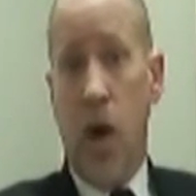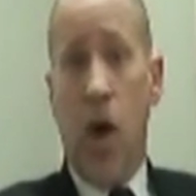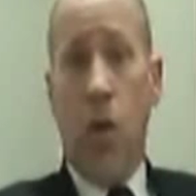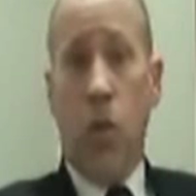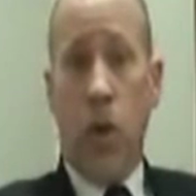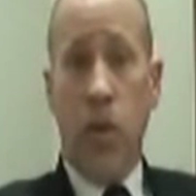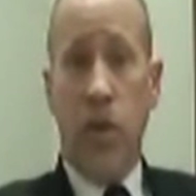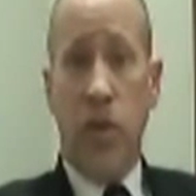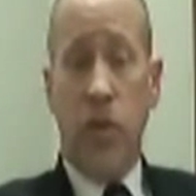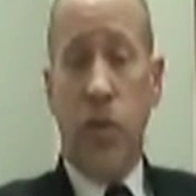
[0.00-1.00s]
What we
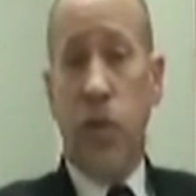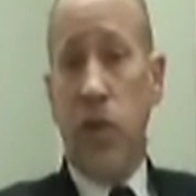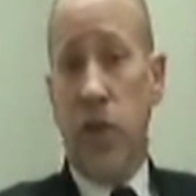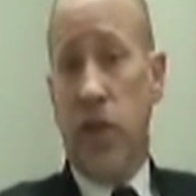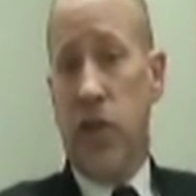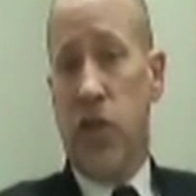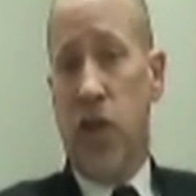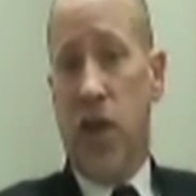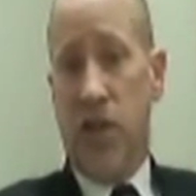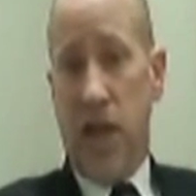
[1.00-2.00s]
do is we look at the
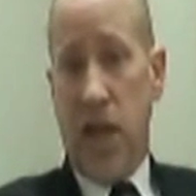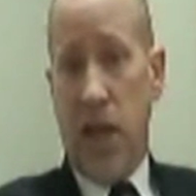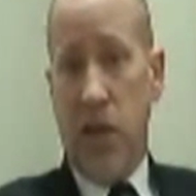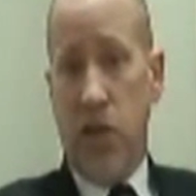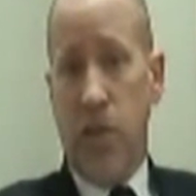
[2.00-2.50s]
child's age,